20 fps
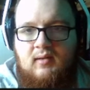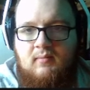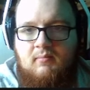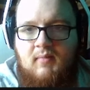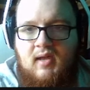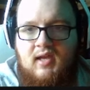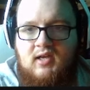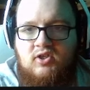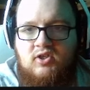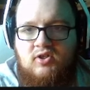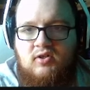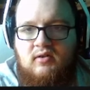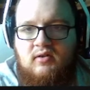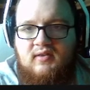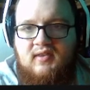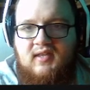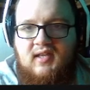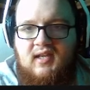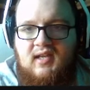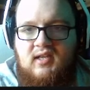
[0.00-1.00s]
Make sure
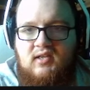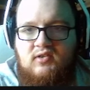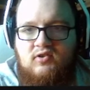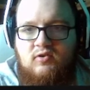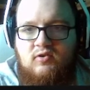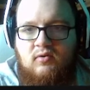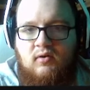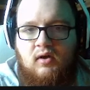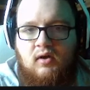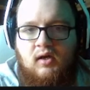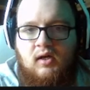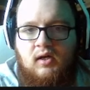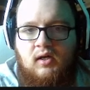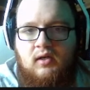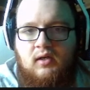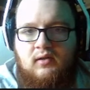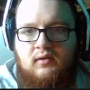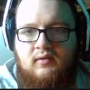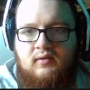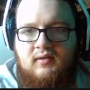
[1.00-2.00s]
these are
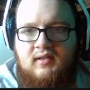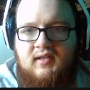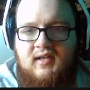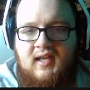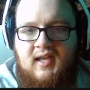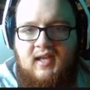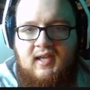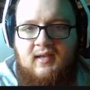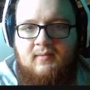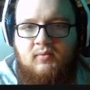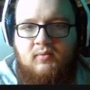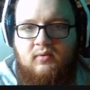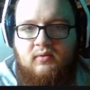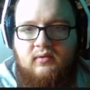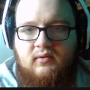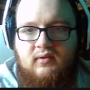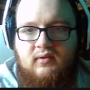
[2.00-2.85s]
all enabled.